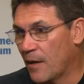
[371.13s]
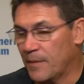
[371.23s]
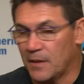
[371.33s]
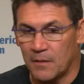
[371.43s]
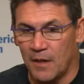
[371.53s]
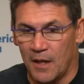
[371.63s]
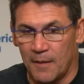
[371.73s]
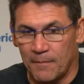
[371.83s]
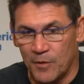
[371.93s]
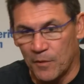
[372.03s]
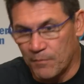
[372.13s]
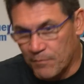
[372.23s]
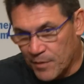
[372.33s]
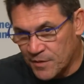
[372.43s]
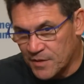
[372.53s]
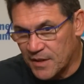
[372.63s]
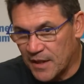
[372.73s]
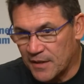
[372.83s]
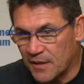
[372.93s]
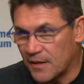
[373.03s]
I mean, um, you know, Burns has
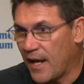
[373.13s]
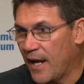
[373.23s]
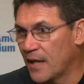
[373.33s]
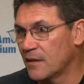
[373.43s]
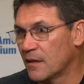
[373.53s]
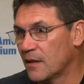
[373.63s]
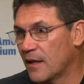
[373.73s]
got the, the hand